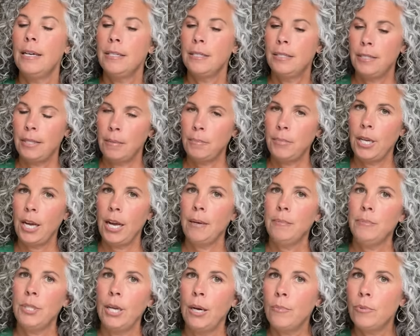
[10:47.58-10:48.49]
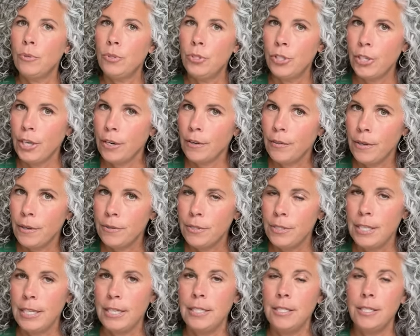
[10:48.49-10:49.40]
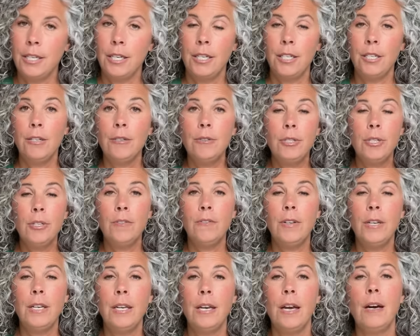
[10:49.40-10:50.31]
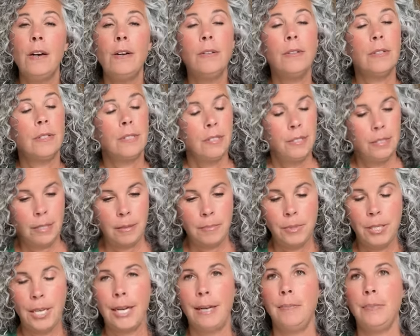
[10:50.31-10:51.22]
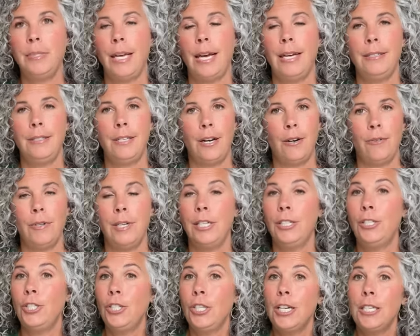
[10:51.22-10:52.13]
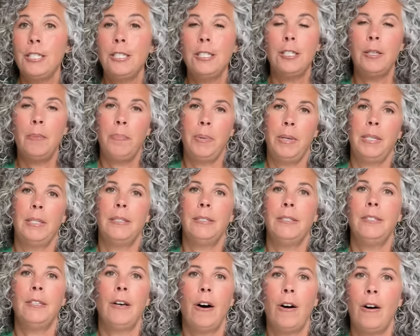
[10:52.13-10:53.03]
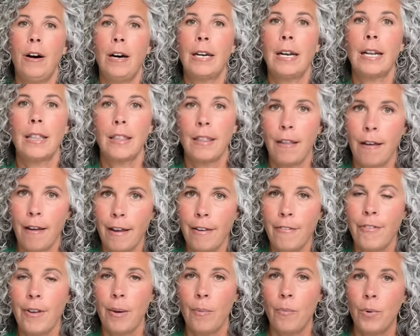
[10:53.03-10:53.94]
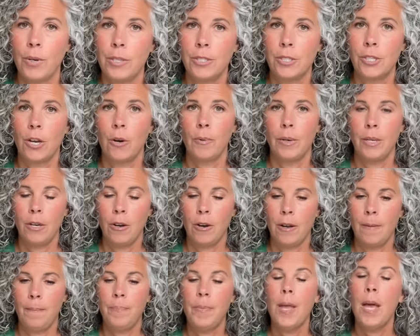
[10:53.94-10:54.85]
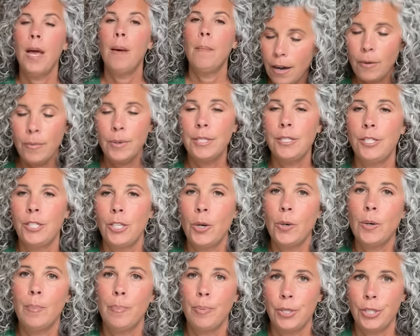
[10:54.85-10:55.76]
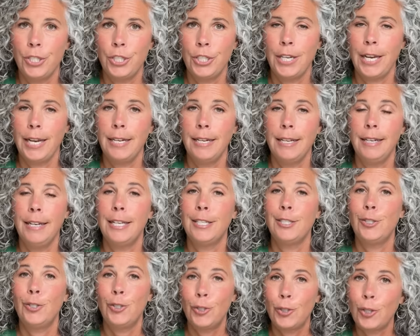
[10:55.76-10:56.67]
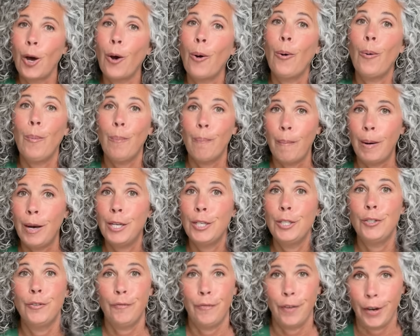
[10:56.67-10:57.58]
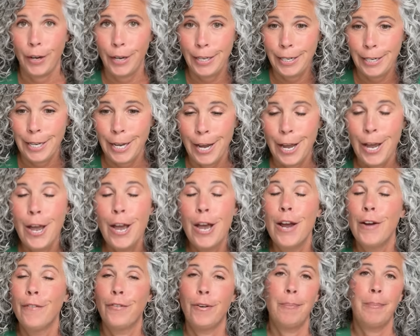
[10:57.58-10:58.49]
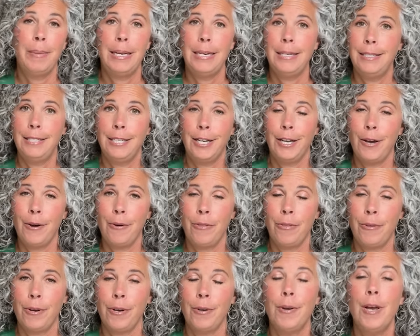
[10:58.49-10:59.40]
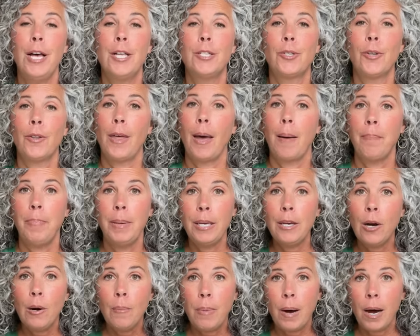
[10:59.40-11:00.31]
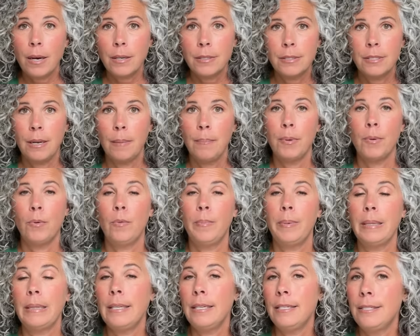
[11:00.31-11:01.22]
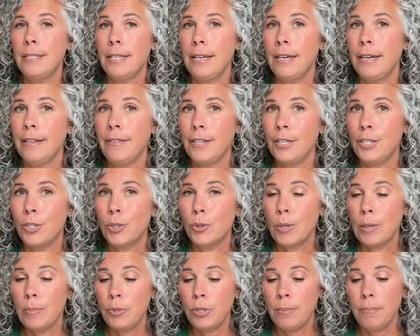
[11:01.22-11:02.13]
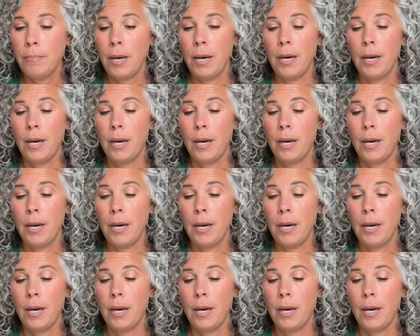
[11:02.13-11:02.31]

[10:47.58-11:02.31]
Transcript: Sometimes I will share those things in a YouTube video, sometimes I don't. It just depends on life and what's going on. Always so appreciated and so much fun for me to go through. So that P O box number will be listed in the description